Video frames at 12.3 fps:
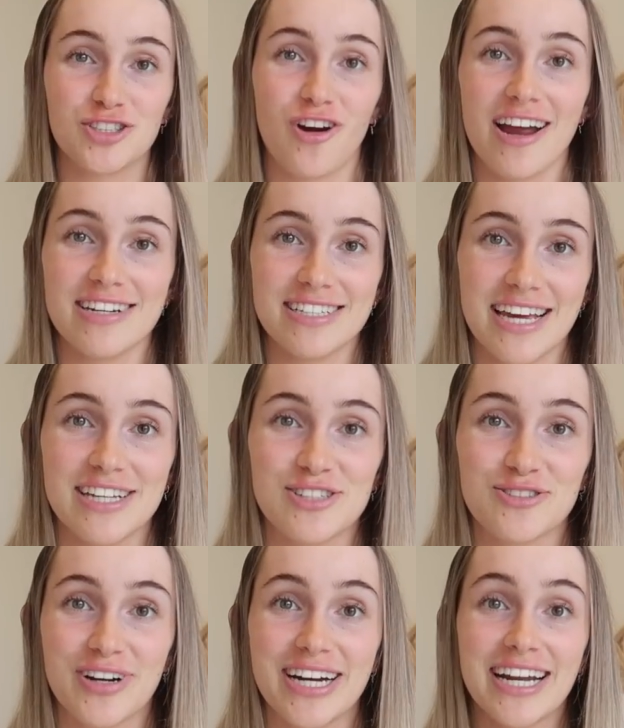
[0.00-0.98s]
trying to get
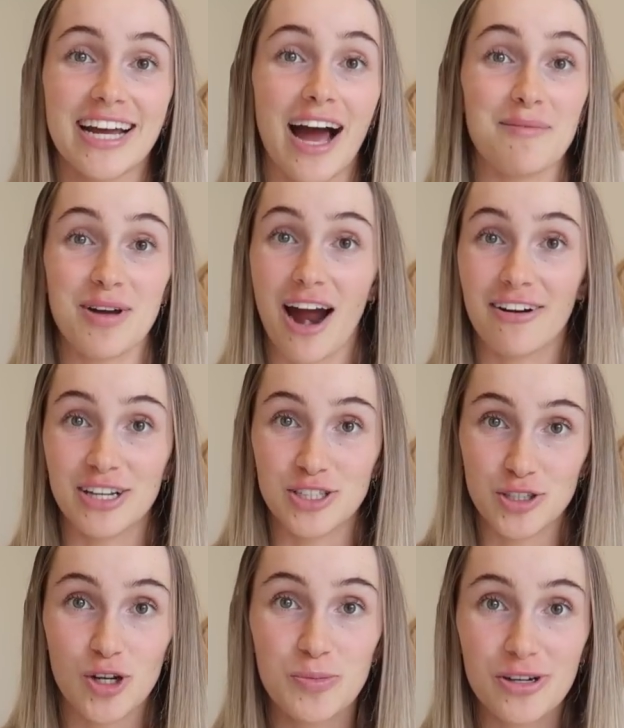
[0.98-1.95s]
into reading. I'm currently
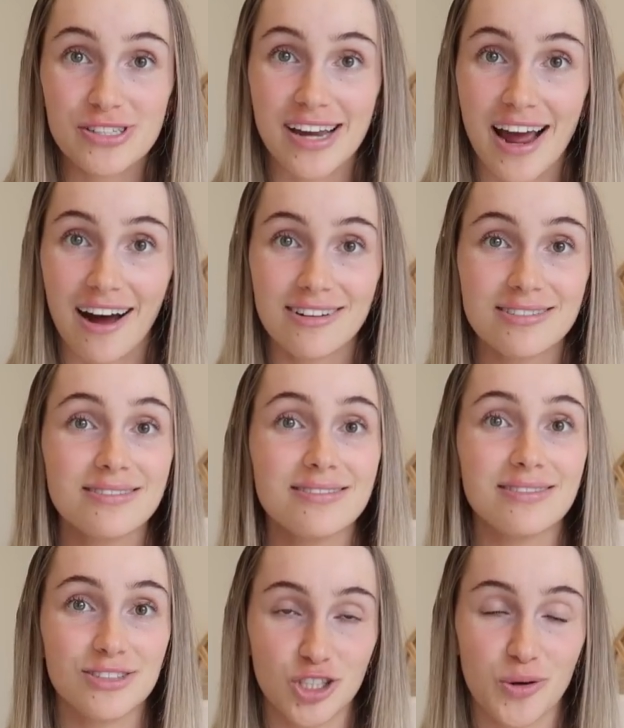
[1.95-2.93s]
2 books down,
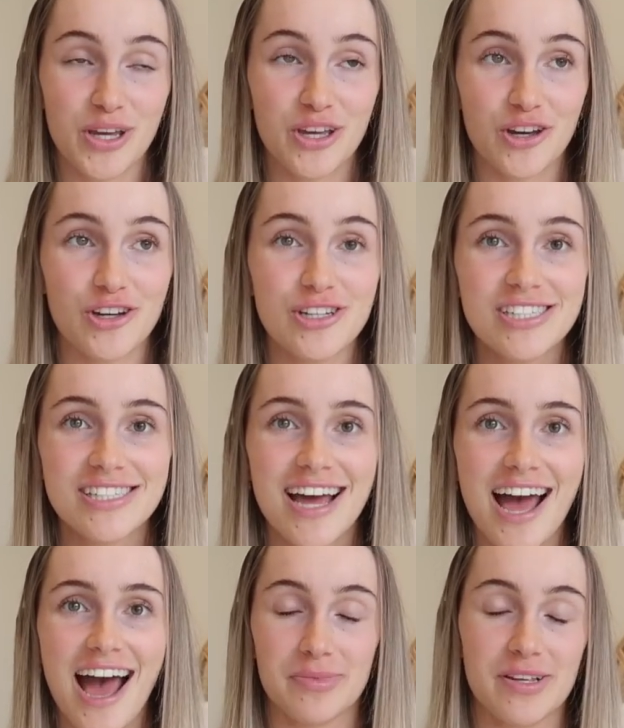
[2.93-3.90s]
doing good.
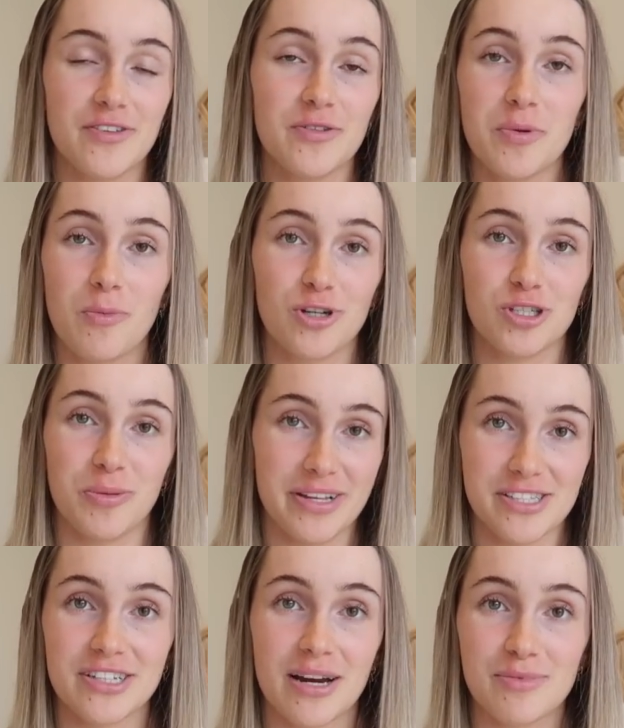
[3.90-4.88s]
If you've been watching my
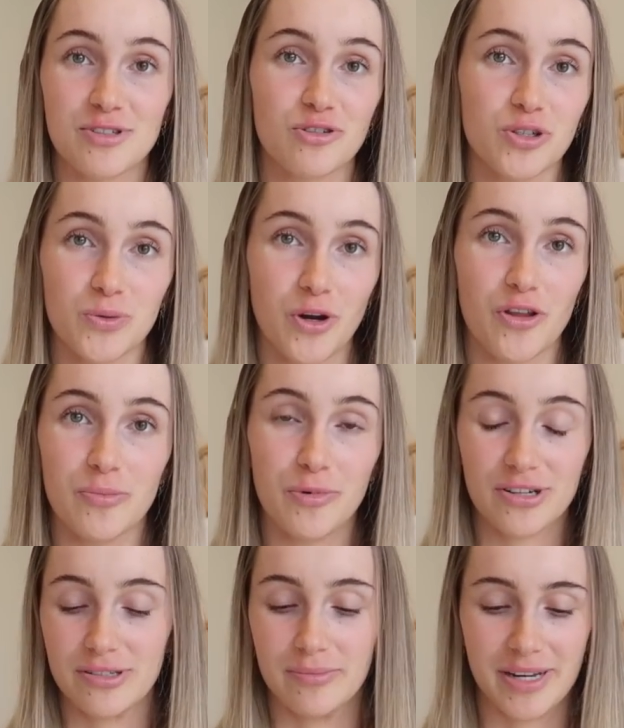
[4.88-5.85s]
Instagram story, you'll know the
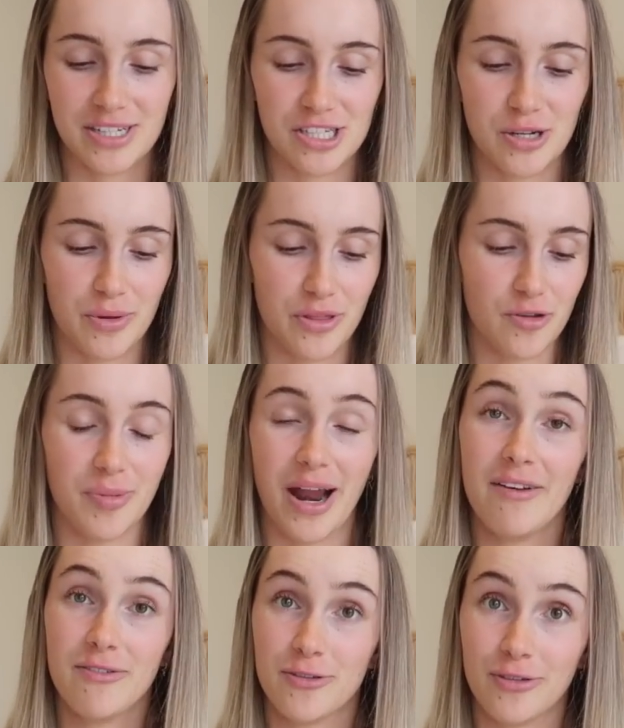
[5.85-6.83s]
books I'm about to share with you, but I
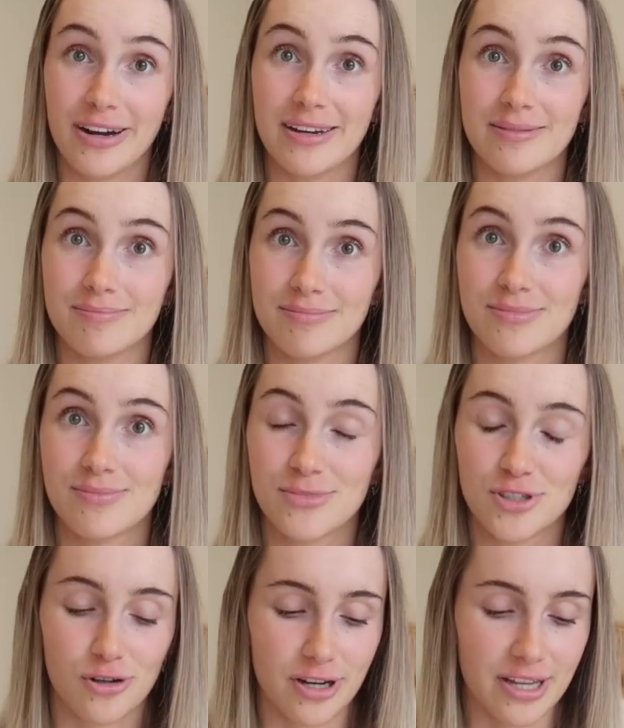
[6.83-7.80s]
have 3.
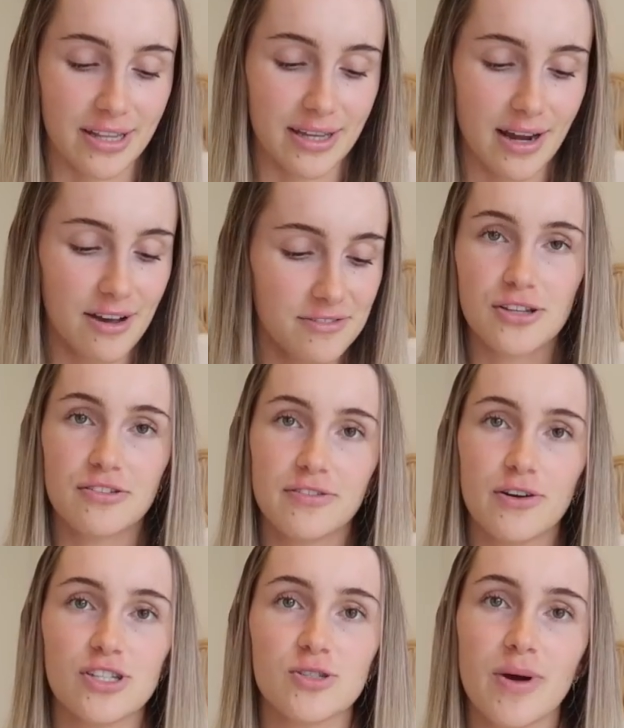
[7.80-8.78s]
Shockingly enough. So the
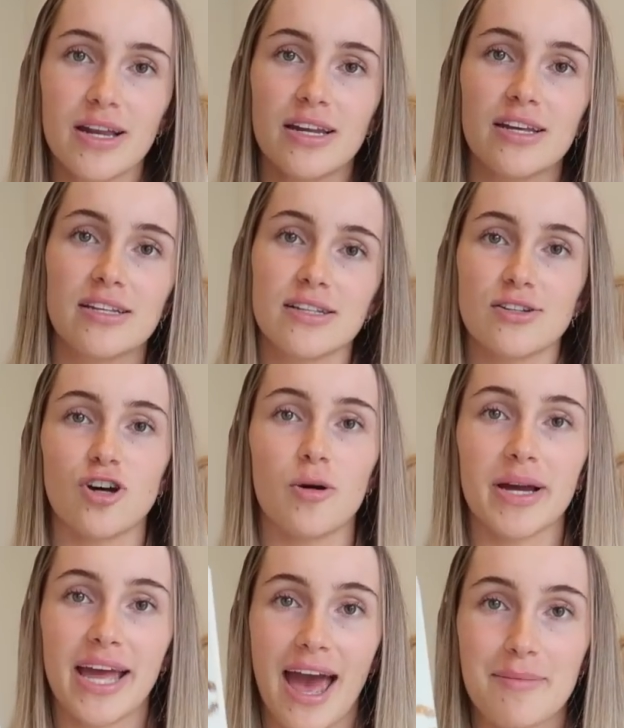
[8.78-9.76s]
first one is
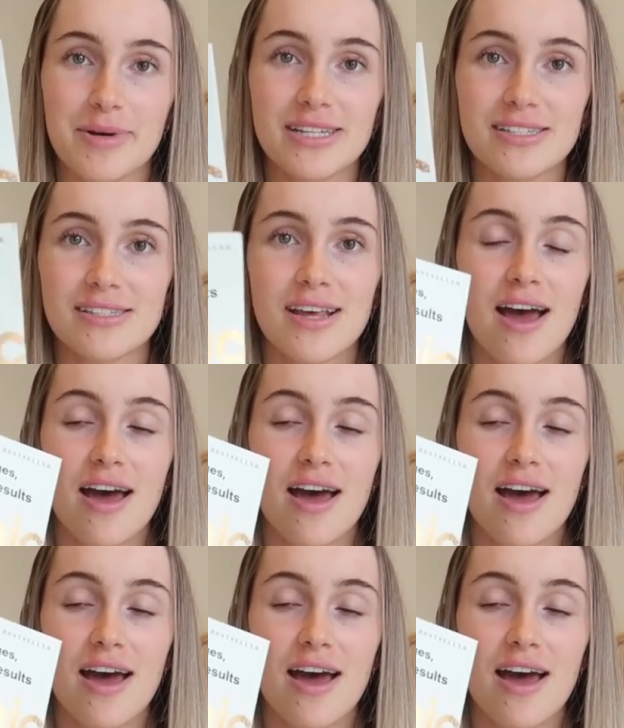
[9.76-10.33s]
Atomic Habits.